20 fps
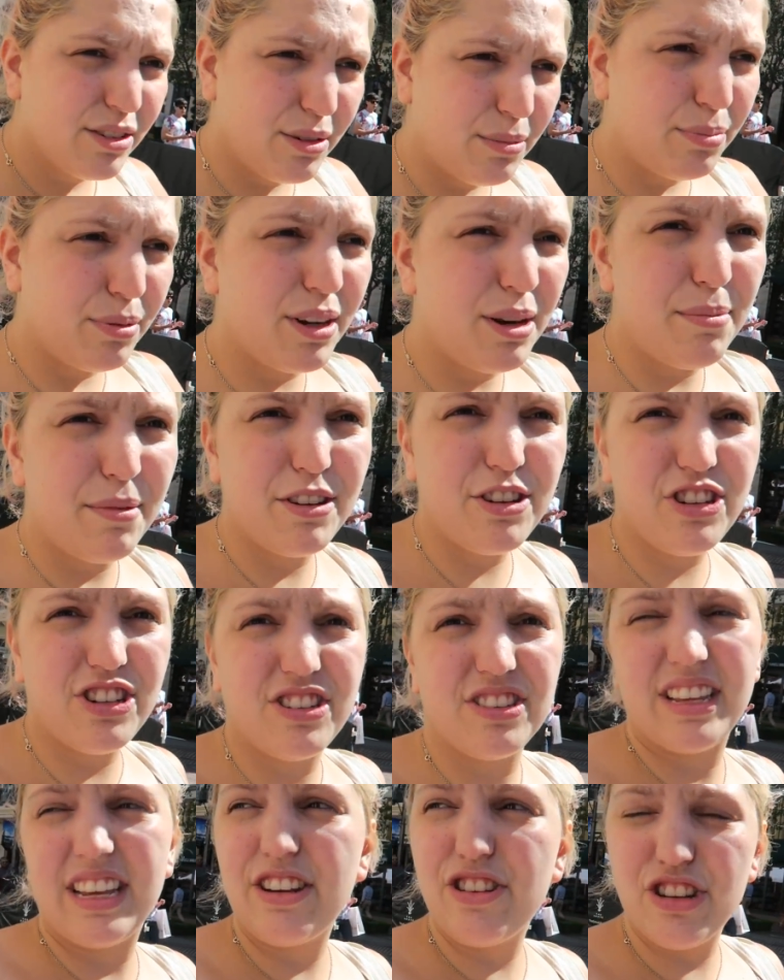So I'm pretty much
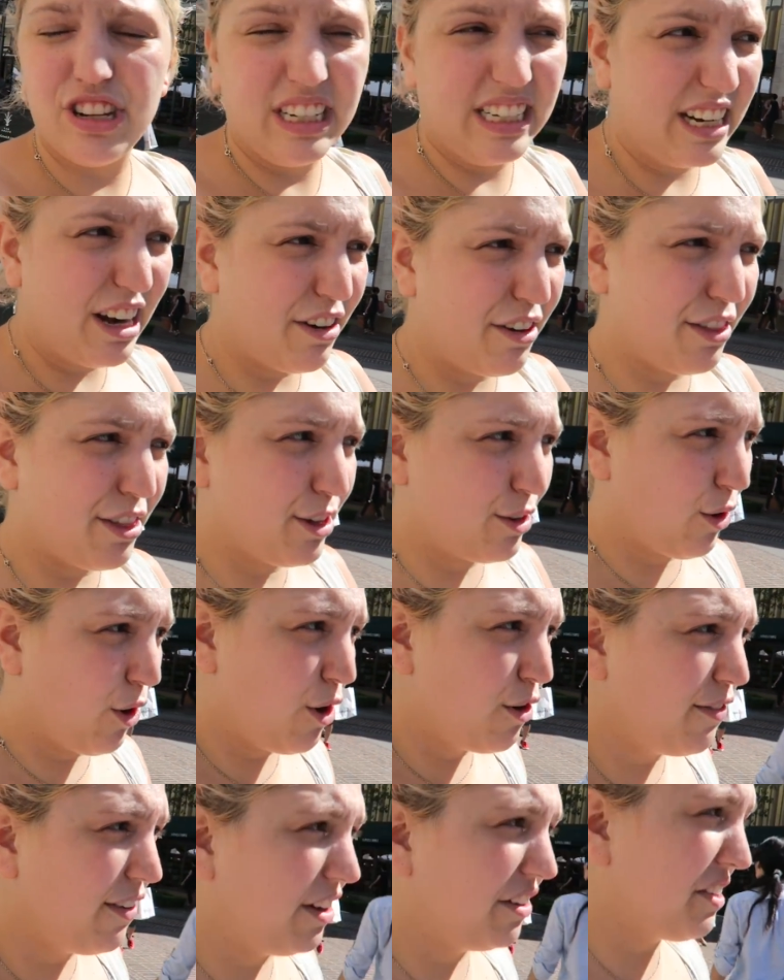just like chilling out at the
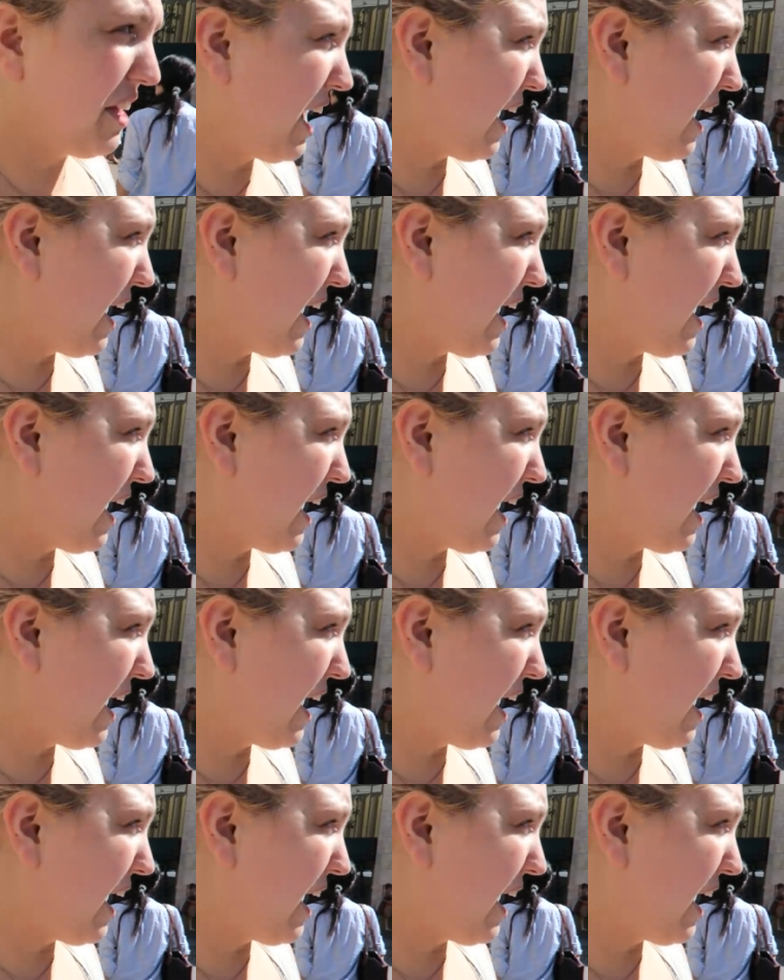Grove all